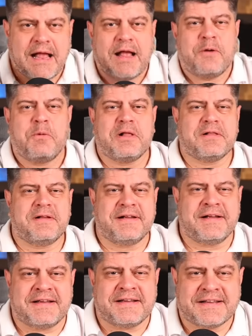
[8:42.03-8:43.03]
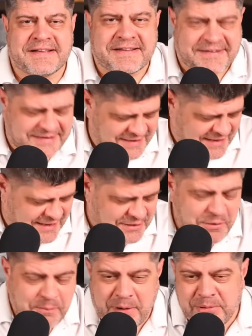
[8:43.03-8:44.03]
Well,
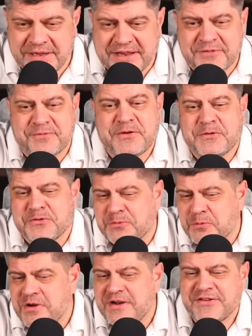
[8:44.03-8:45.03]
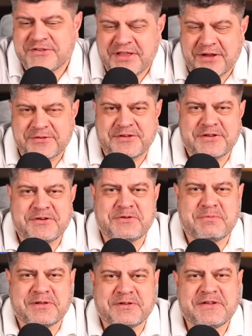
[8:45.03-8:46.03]
you're probably confused. What is 1,000
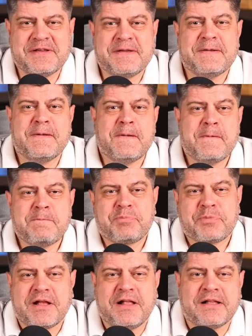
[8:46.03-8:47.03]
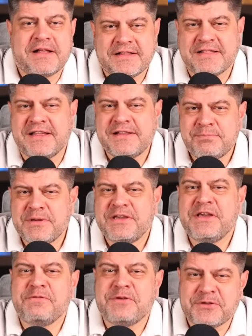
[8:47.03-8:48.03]
rubles? Let me
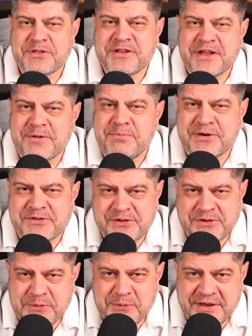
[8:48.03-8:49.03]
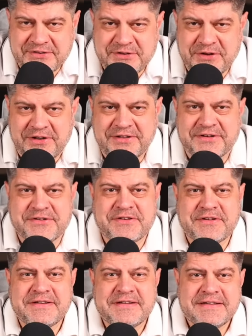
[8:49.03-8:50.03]
give you the numbers in US dollars.
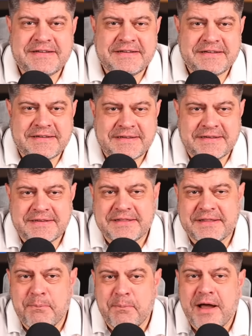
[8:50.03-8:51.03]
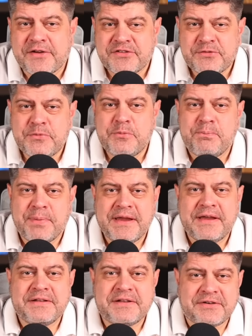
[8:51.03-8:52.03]
The maximum pay
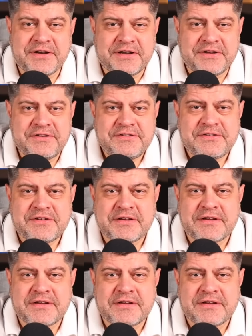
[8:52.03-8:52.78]
increase